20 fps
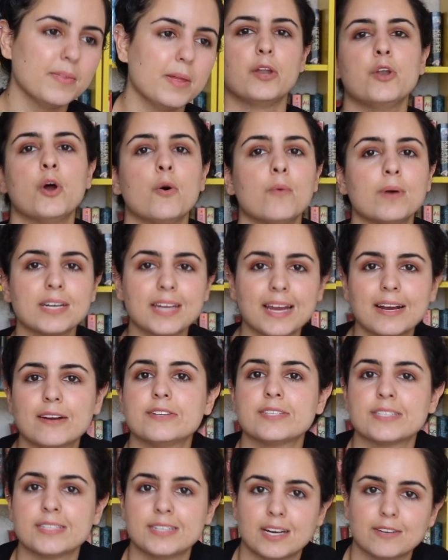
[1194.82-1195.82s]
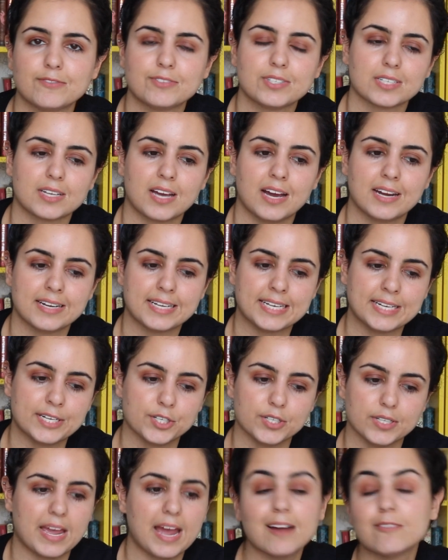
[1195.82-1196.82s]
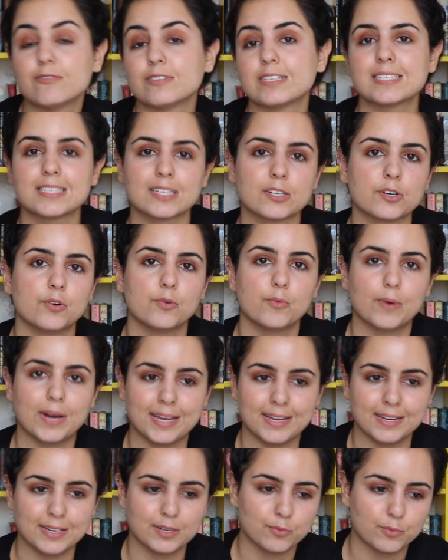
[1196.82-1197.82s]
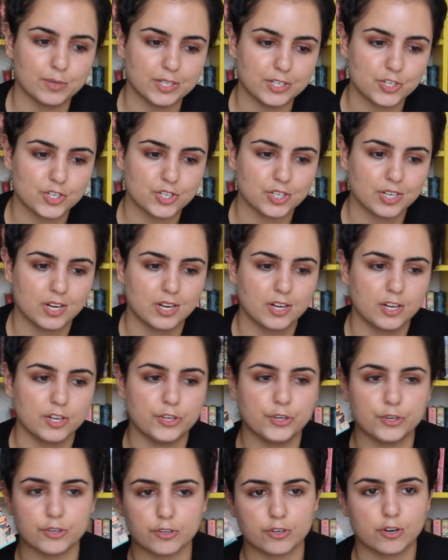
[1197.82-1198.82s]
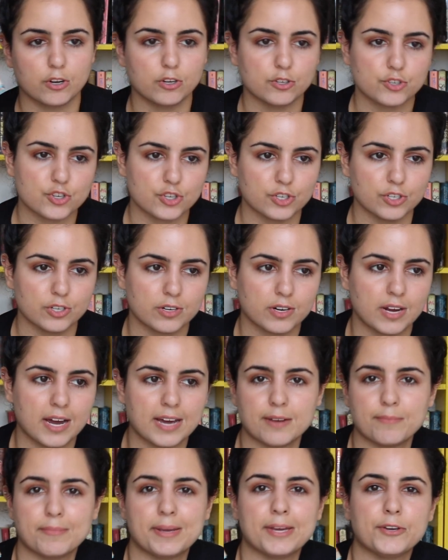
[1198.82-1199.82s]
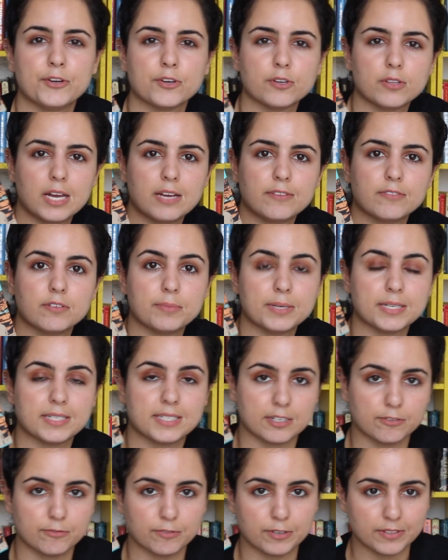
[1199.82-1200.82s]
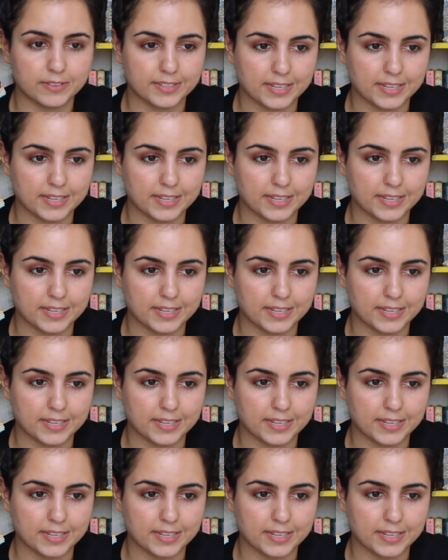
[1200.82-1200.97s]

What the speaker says: No one cares enough to kind of hear every single way in which your culture kind of made your life a bit different